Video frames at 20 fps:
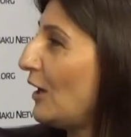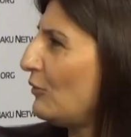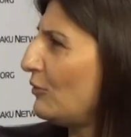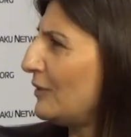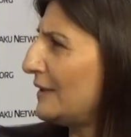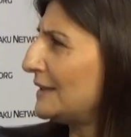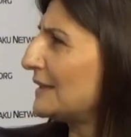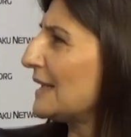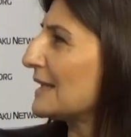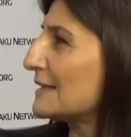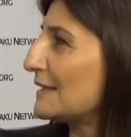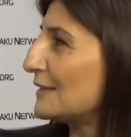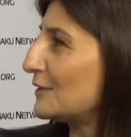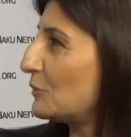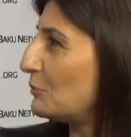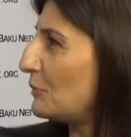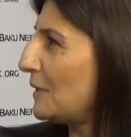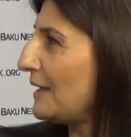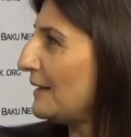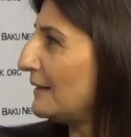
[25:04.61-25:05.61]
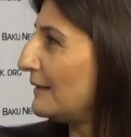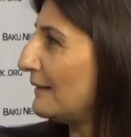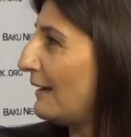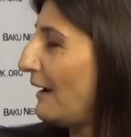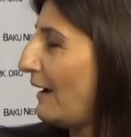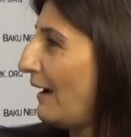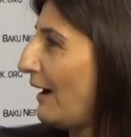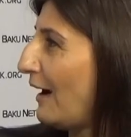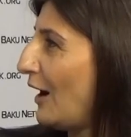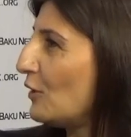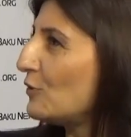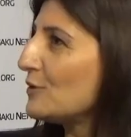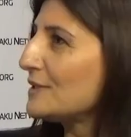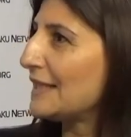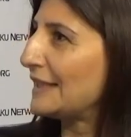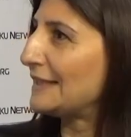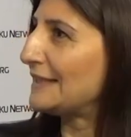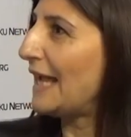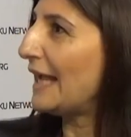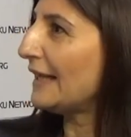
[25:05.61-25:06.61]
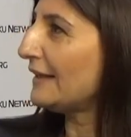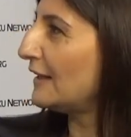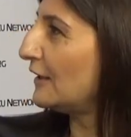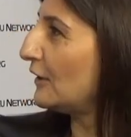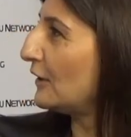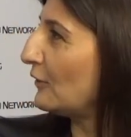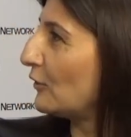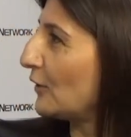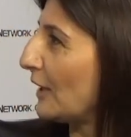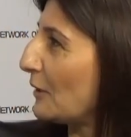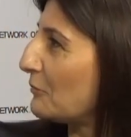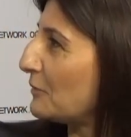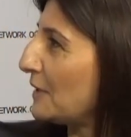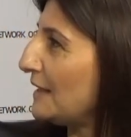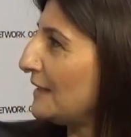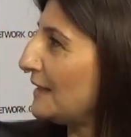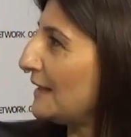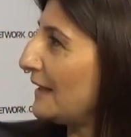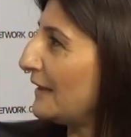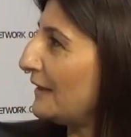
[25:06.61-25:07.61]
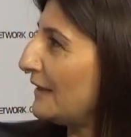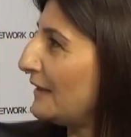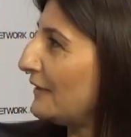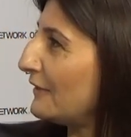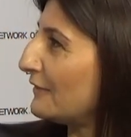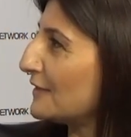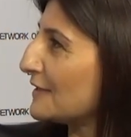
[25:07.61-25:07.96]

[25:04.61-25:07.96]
What does it mean? Who's attacking on Armenia here